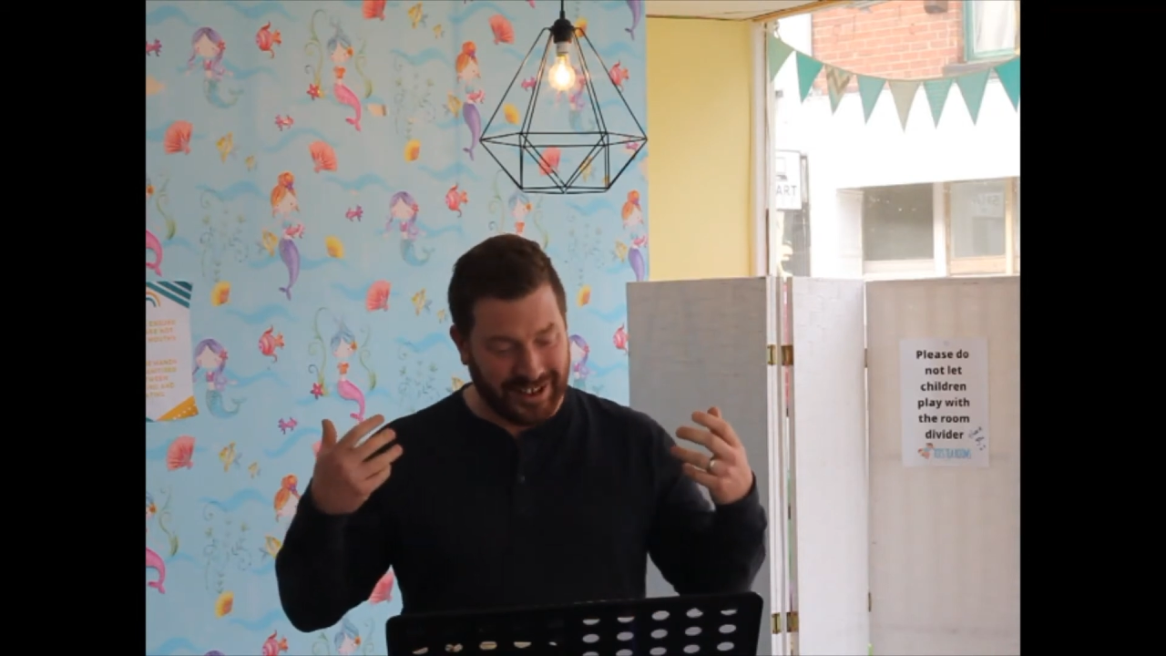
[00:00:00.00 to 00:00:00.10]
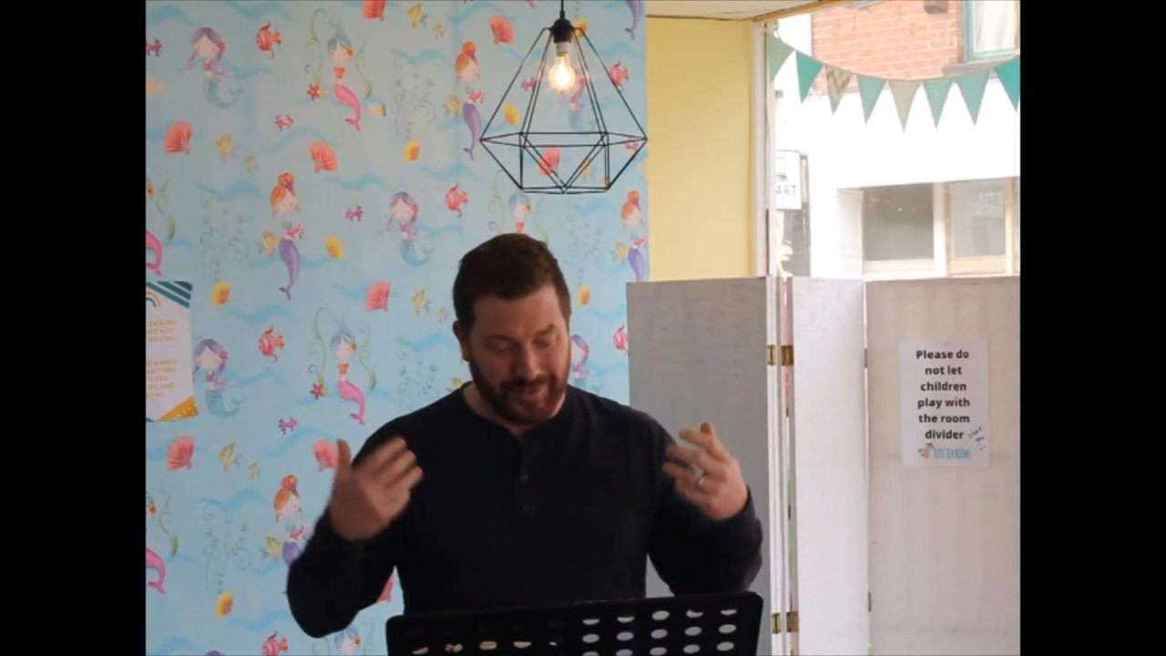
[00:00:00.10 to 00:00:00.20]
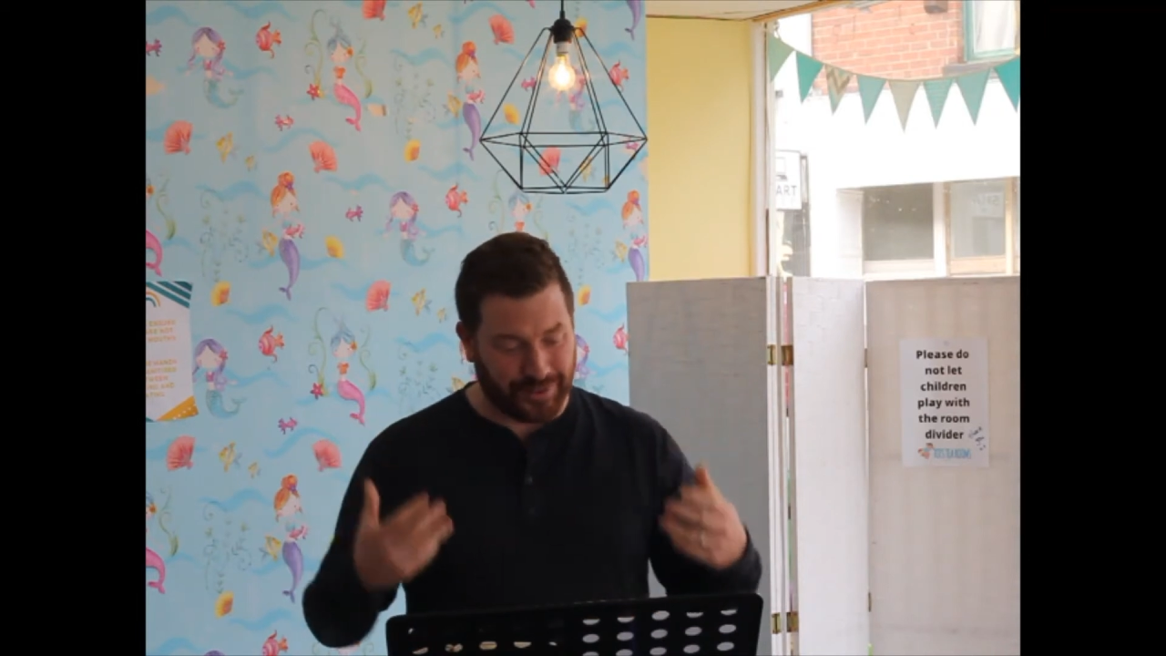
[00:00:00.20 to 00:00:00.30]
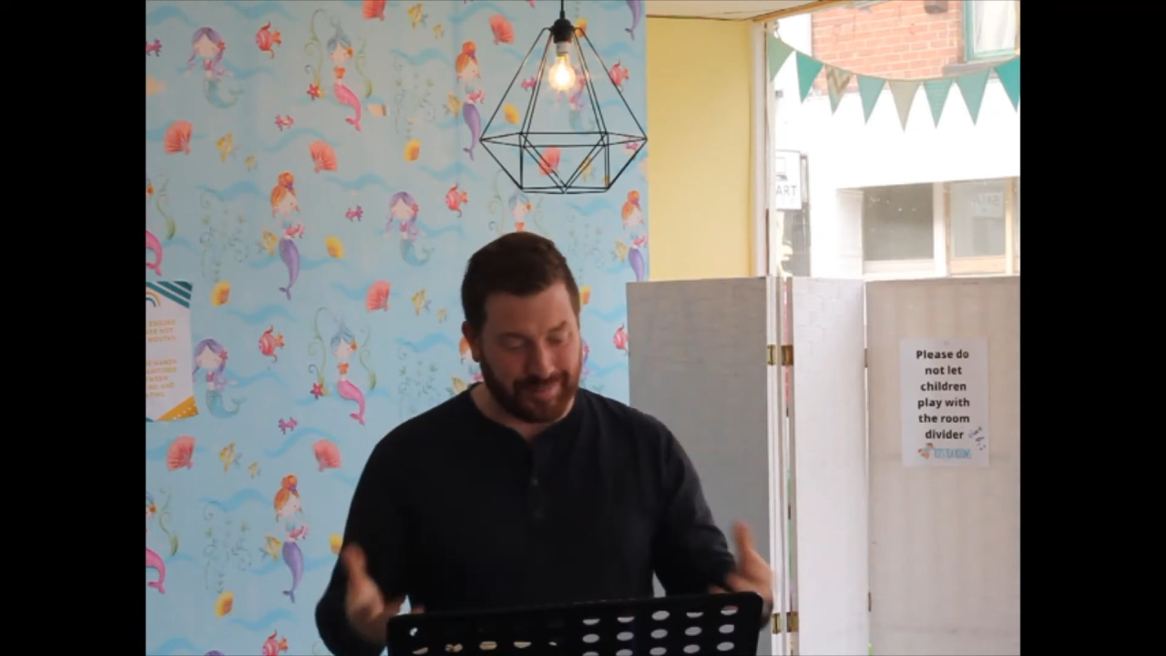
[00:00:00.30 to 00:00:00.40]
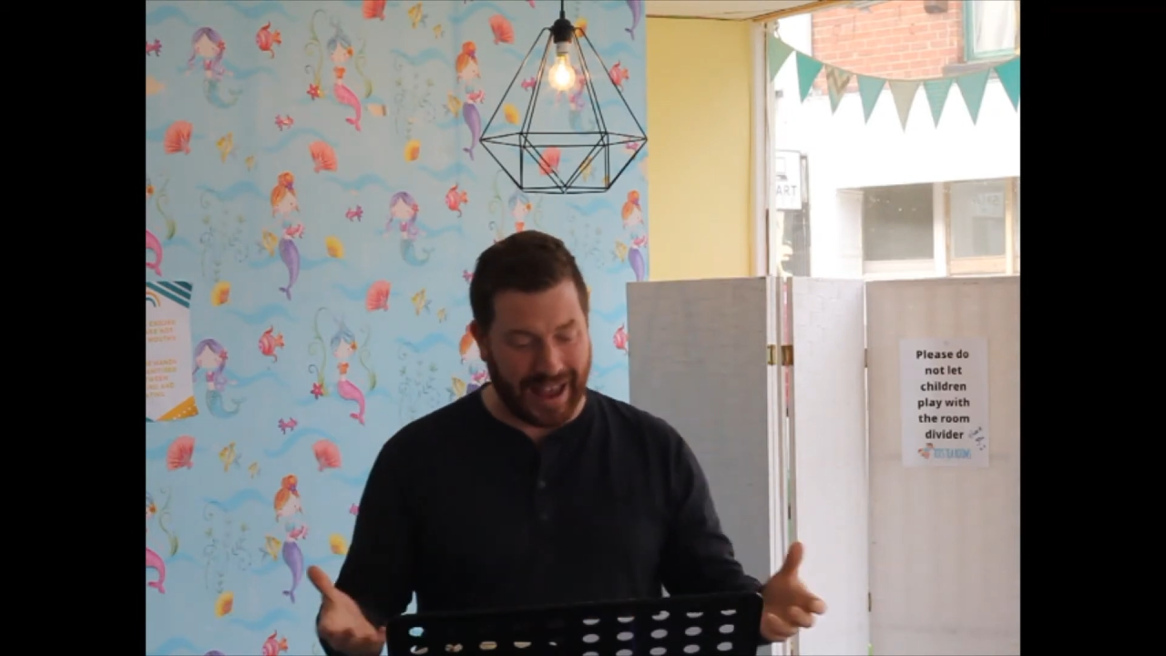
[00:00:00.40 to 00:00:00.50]

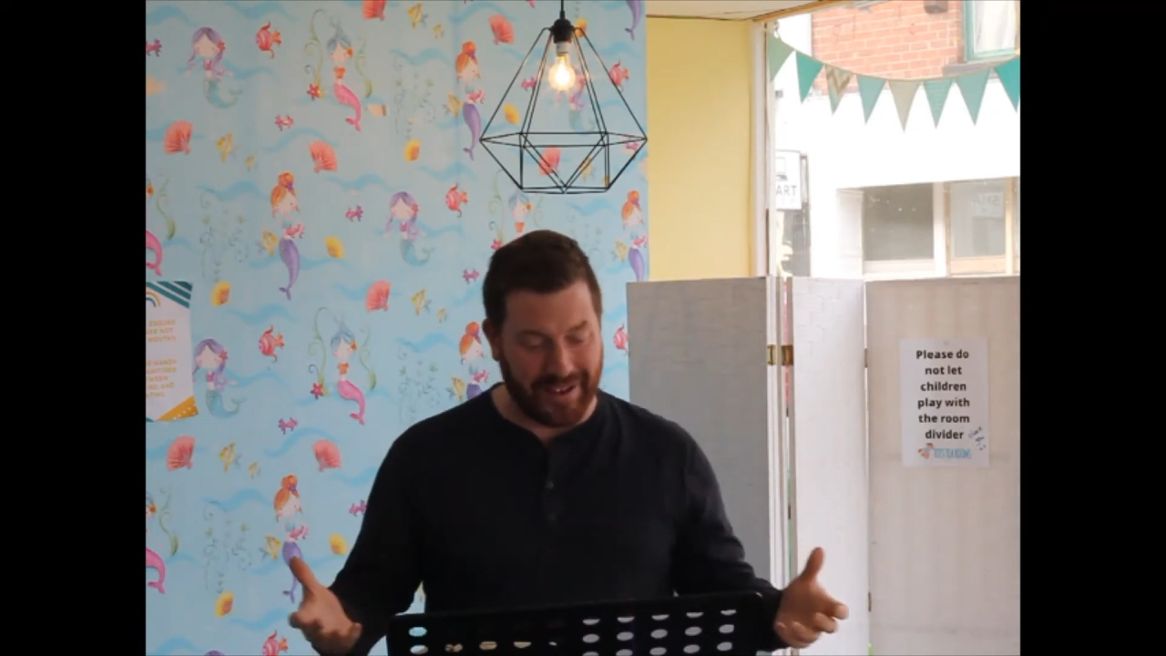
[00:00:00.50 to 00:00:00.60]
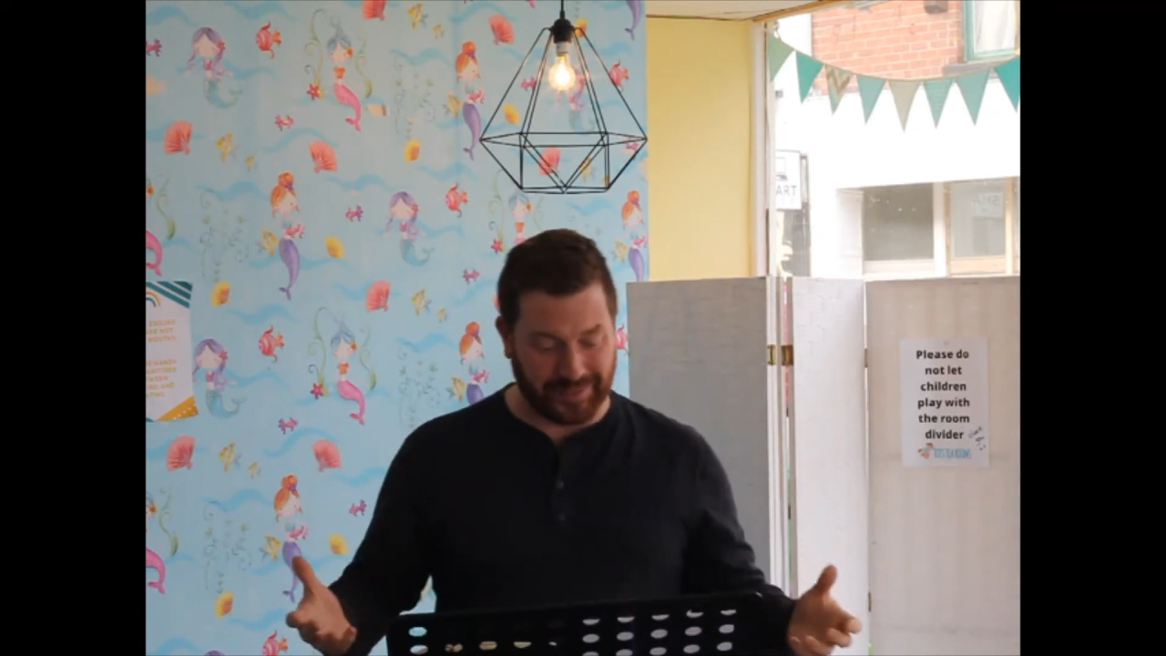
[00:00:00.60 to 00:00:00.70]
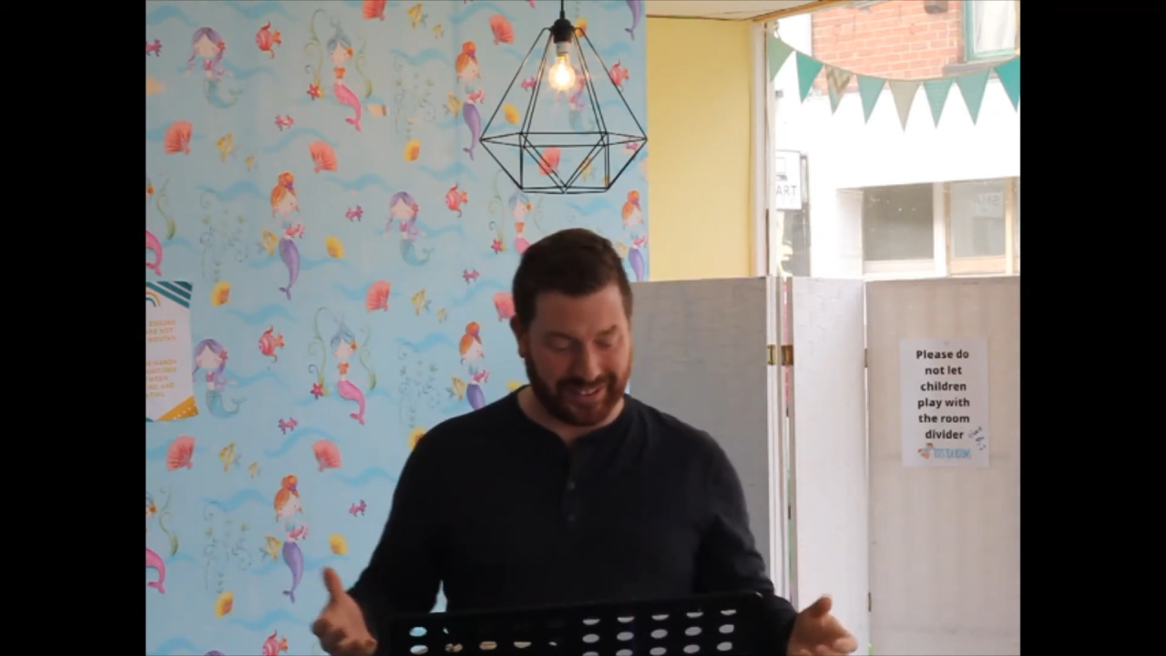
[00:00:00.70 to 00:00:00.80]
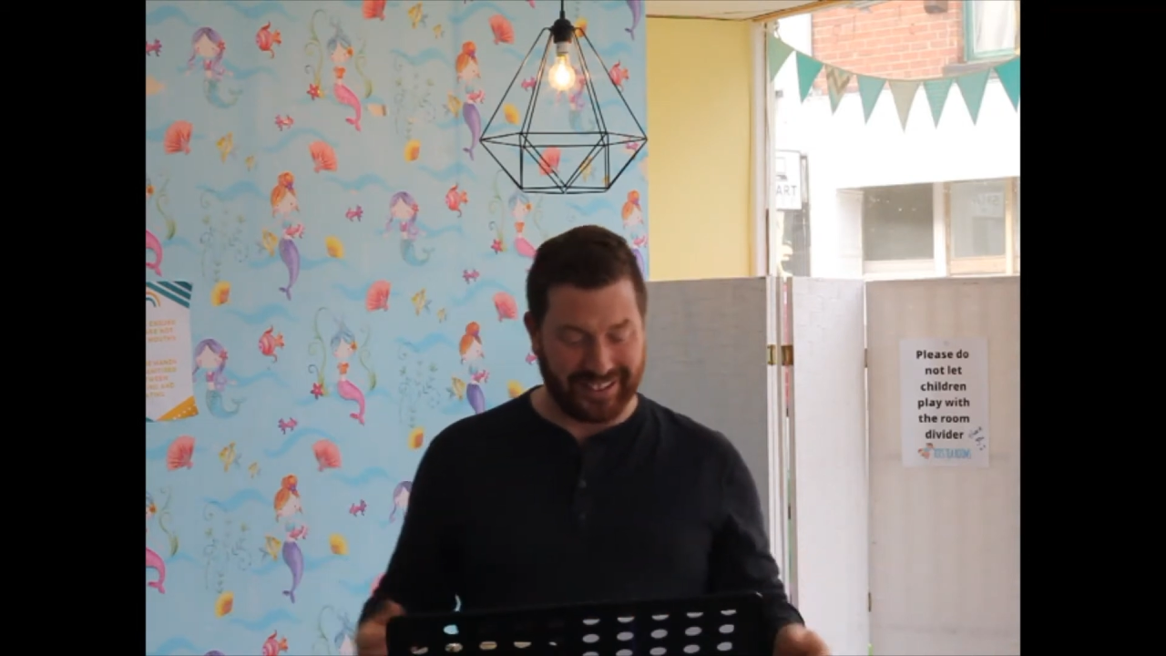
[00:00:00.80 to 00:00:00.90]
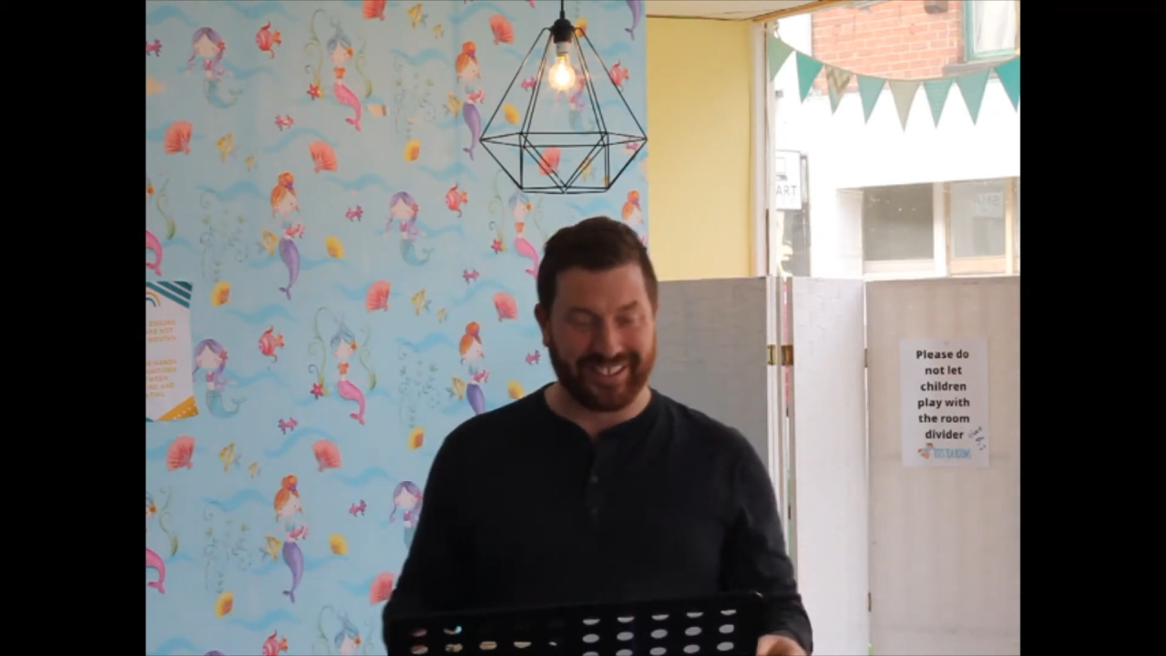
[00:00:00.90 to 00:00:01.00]
from heaven.